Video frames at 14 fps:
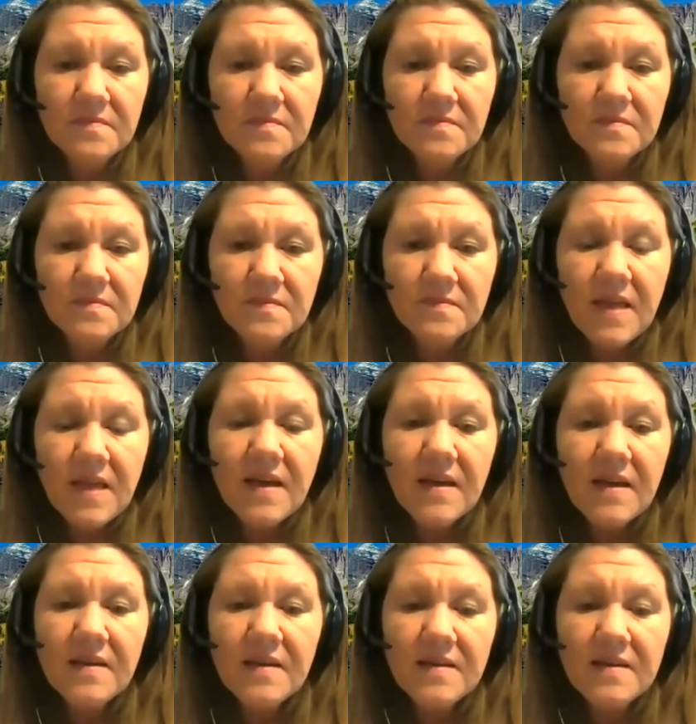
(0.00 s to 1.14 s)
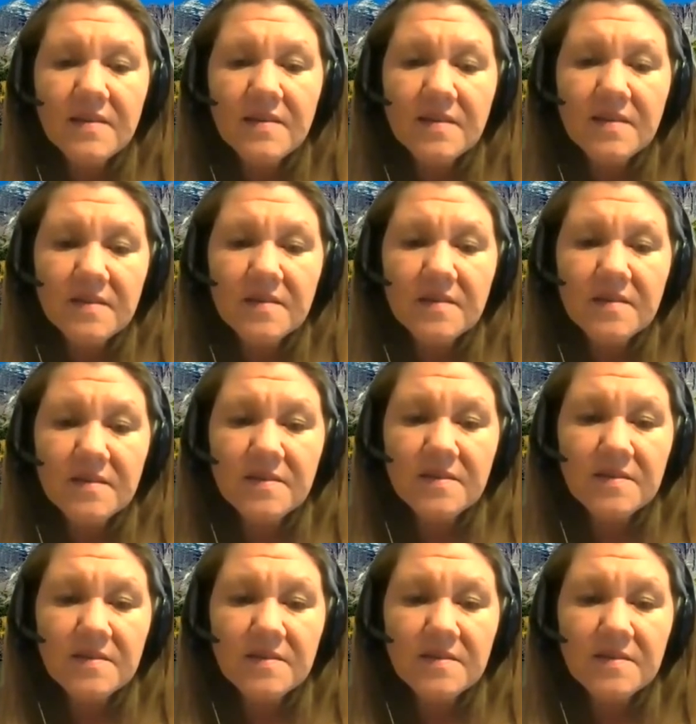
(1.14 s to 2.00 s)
[no speech]